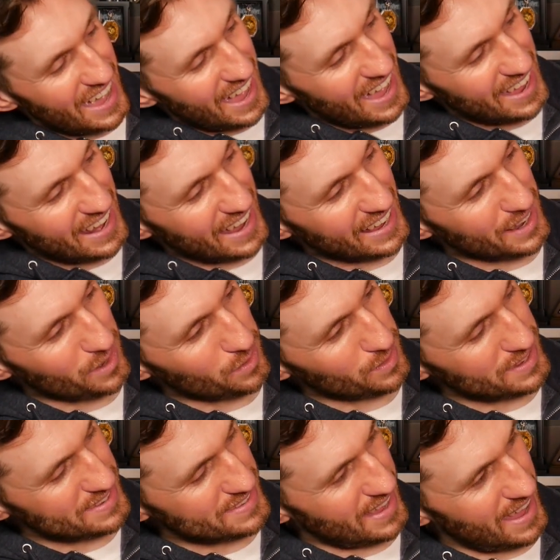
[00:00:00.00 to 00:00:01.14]
And I can
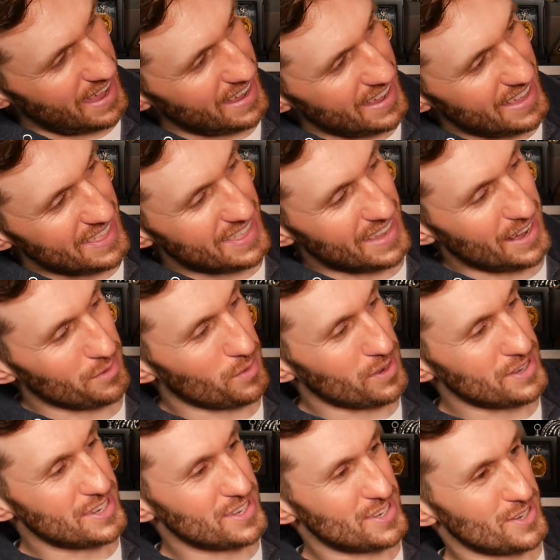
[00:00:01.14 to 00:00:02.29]
always say that I
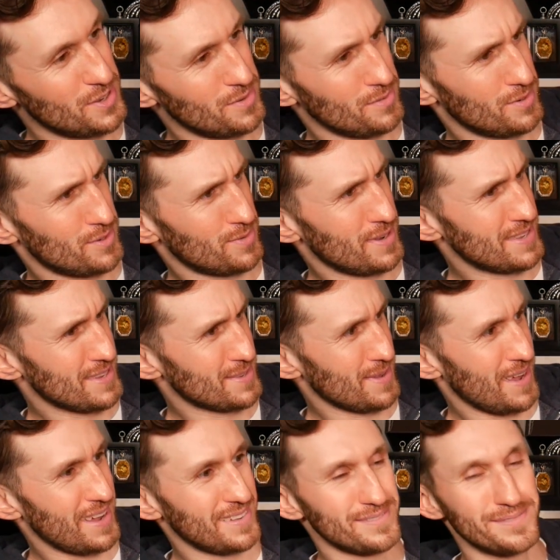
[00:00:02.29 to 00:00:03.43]
wanted to, which way is this
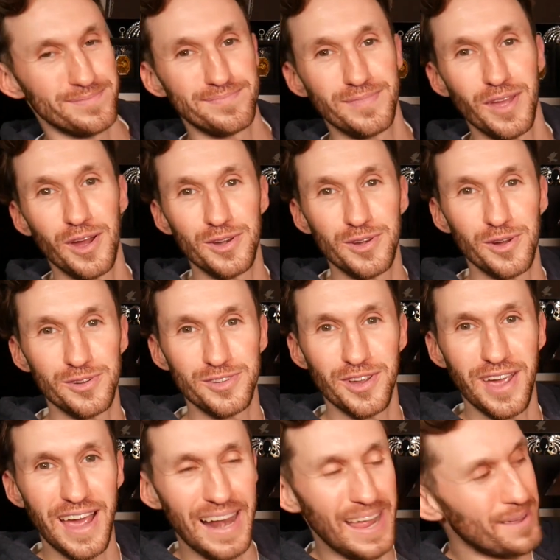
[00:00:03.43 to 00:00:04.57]
way?
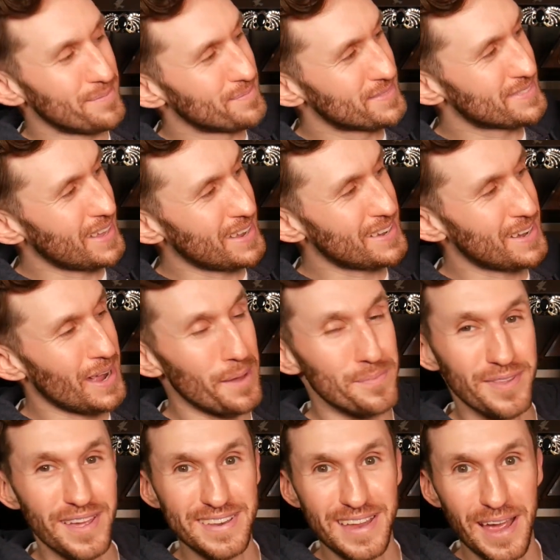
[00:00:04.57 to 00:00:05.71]
Nocturne Alley. So I did it
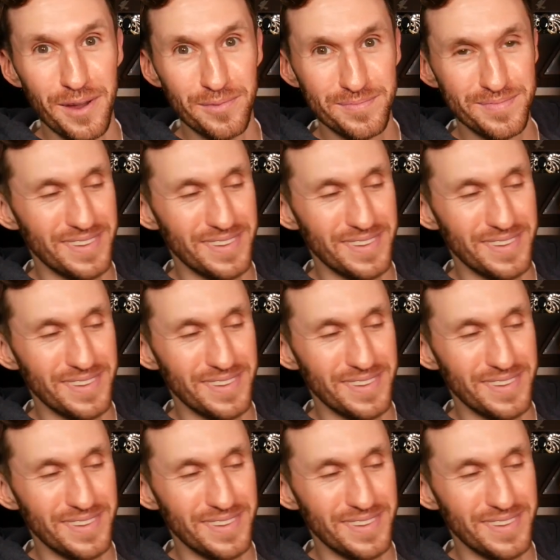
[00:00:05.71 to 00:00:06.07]
upside down.